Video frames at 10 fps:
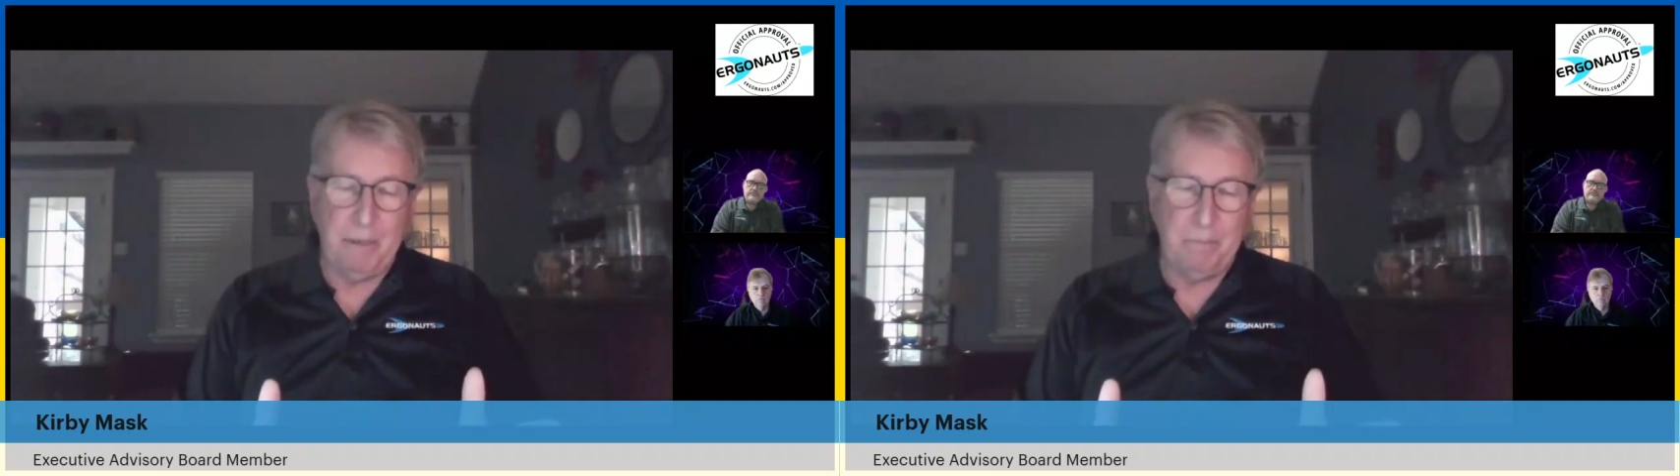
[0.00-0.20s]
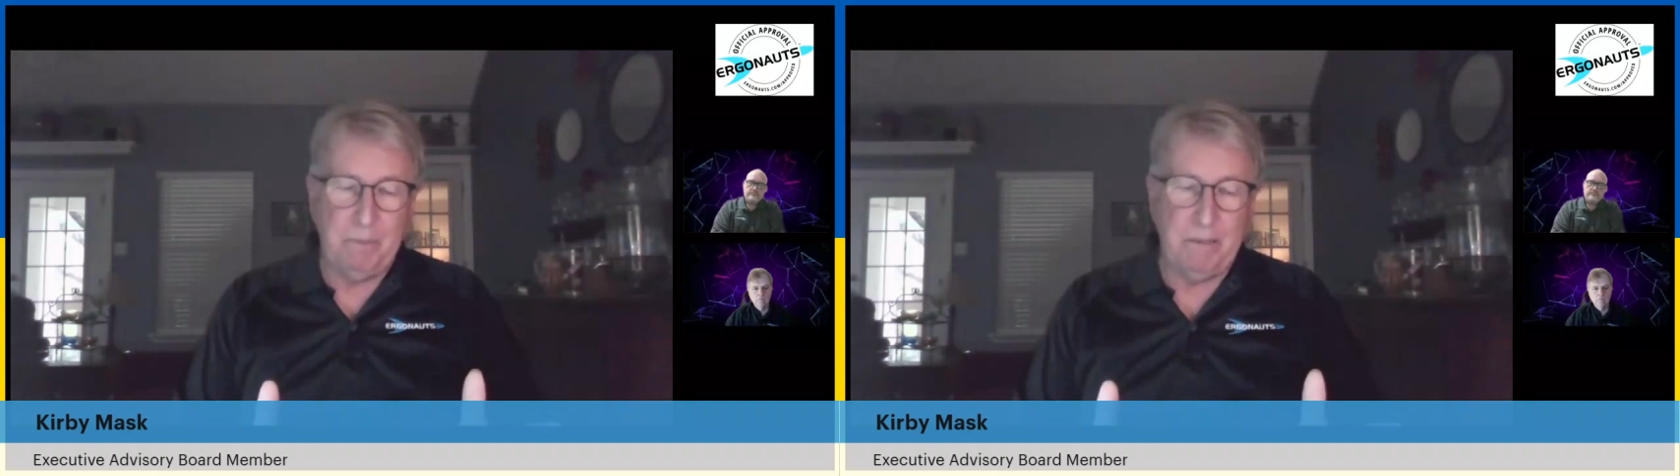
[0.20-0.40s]

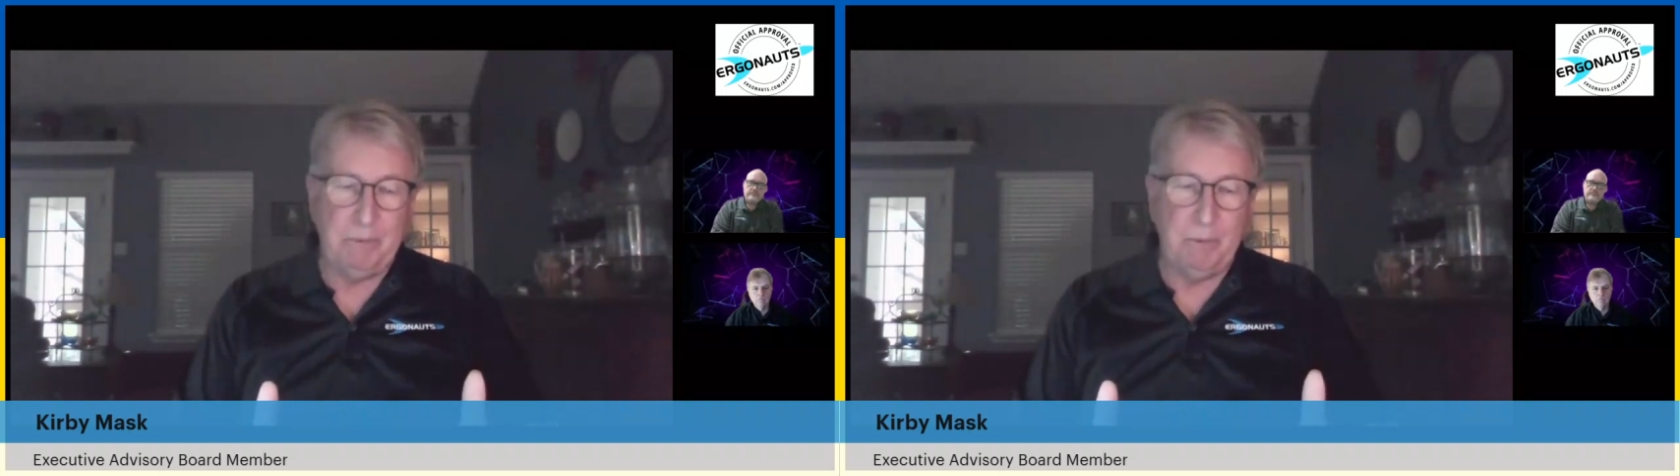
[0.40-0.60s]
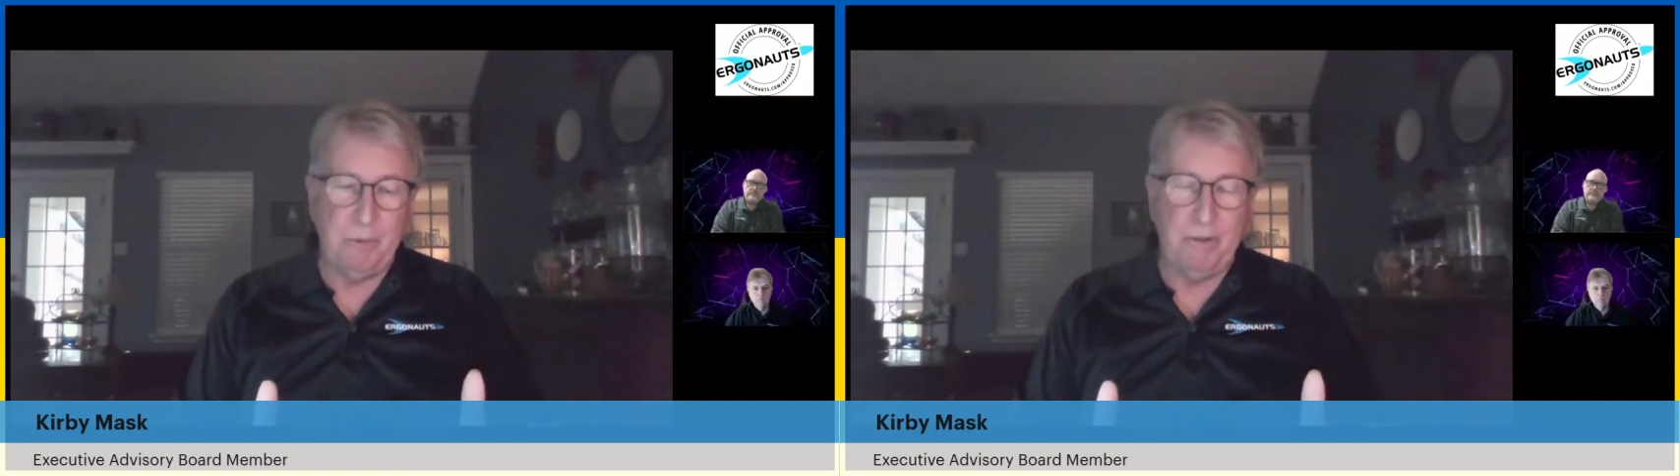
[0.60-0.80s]
many
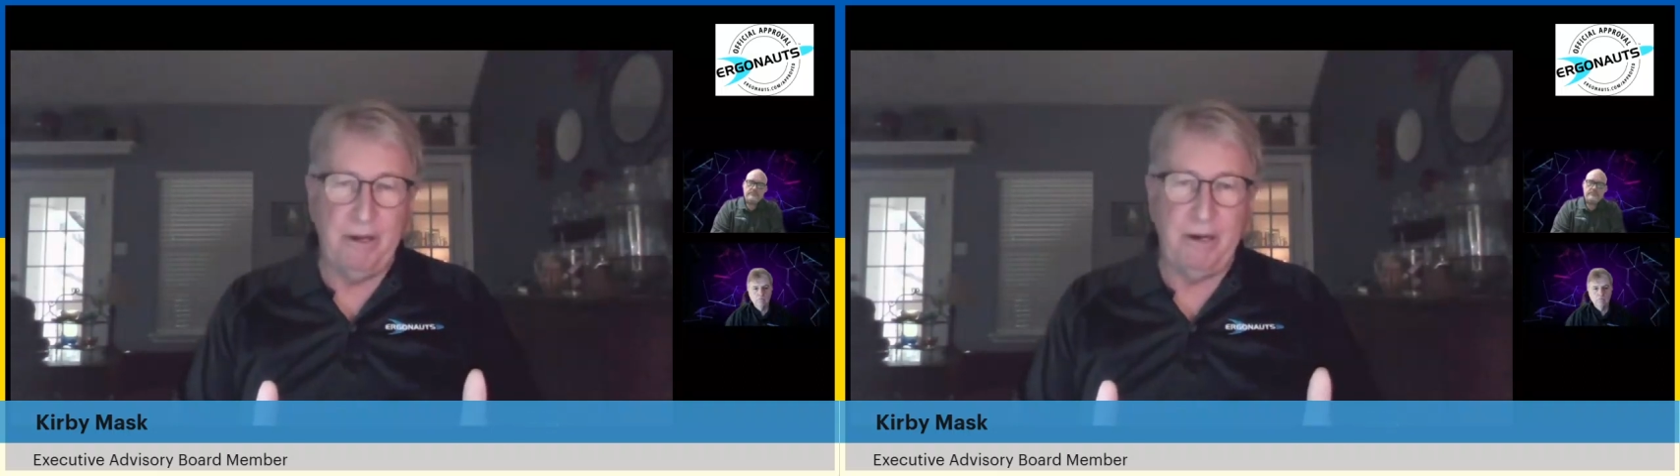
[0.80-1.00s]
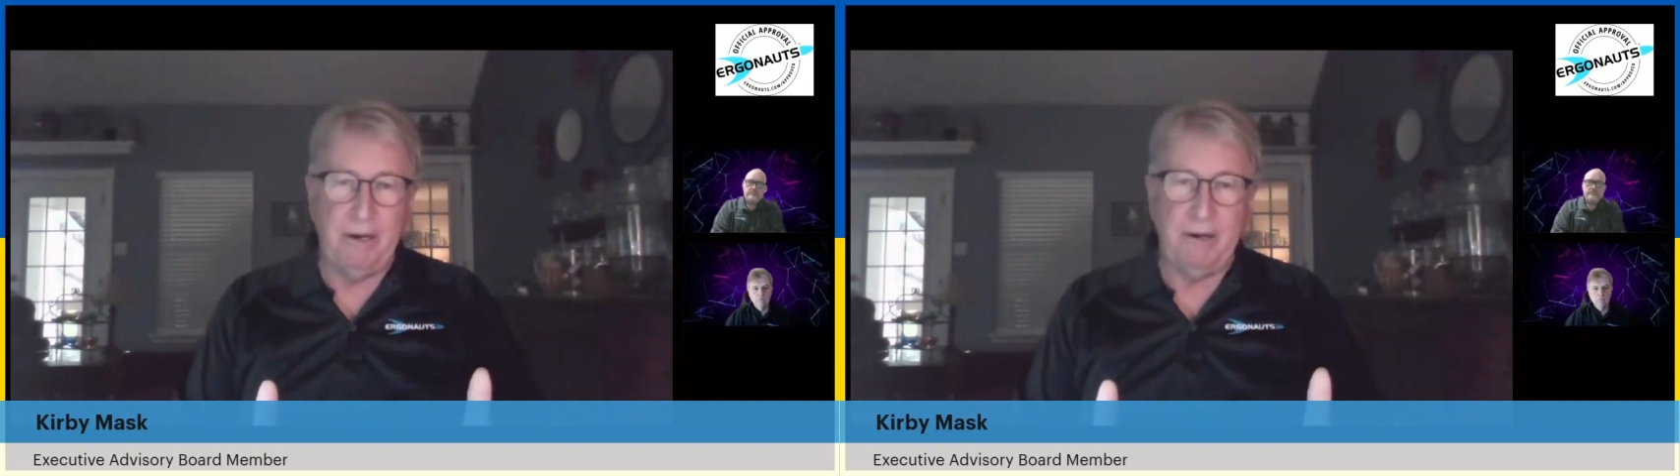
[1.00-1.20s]
people were
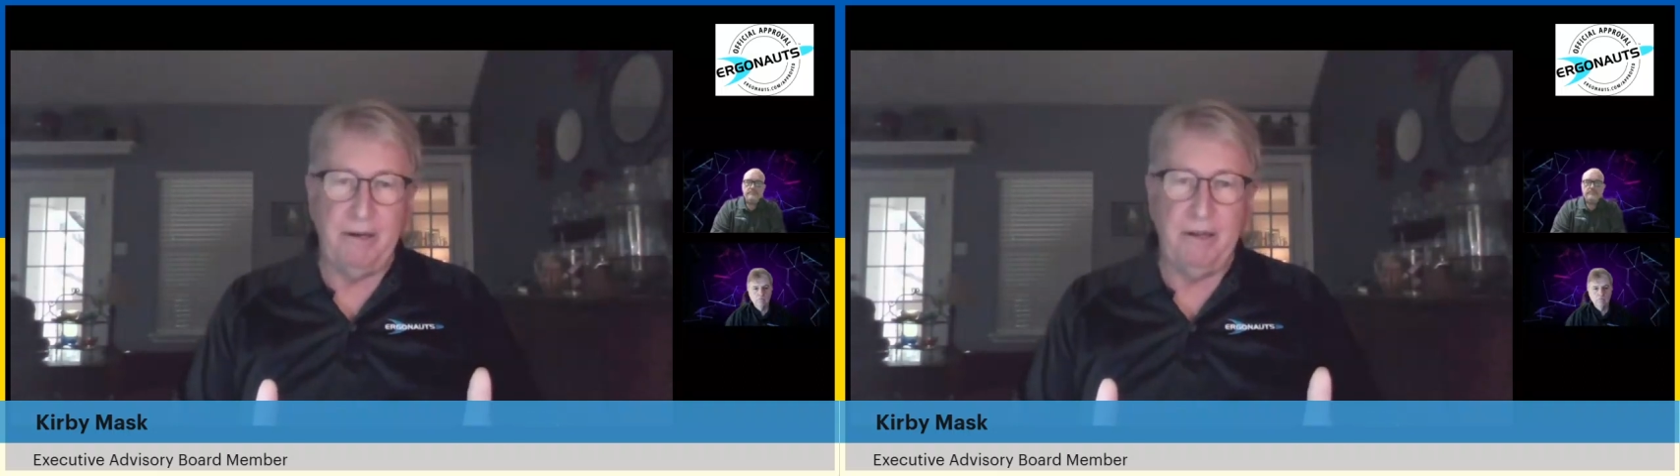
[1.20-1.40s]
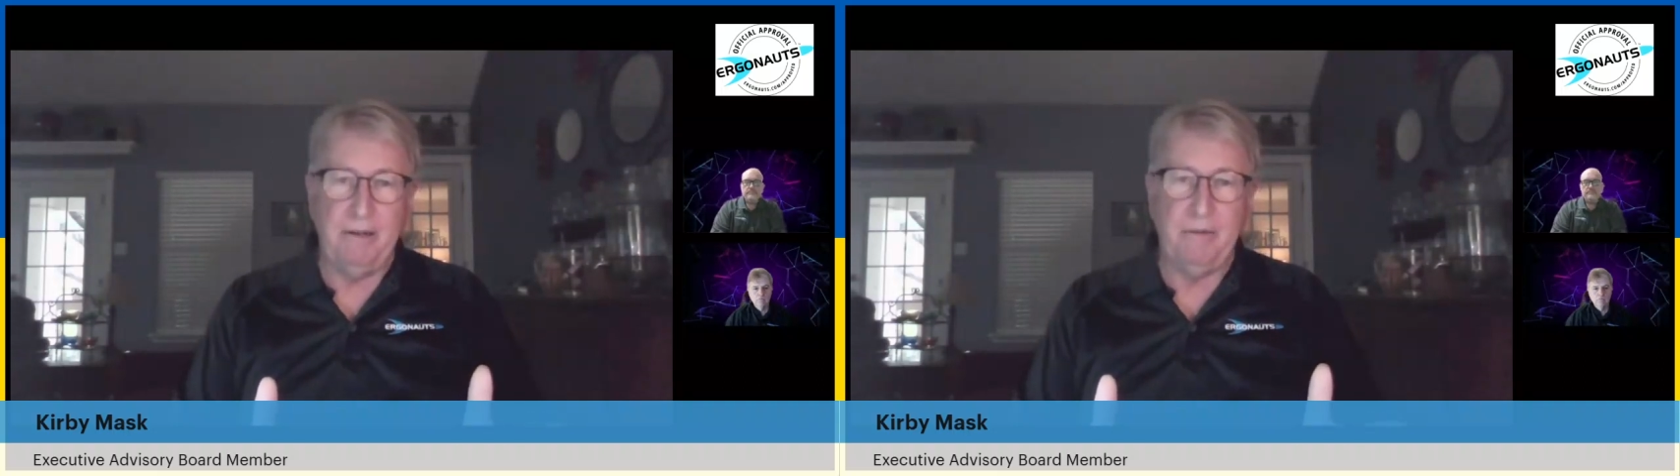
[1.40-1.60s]
there,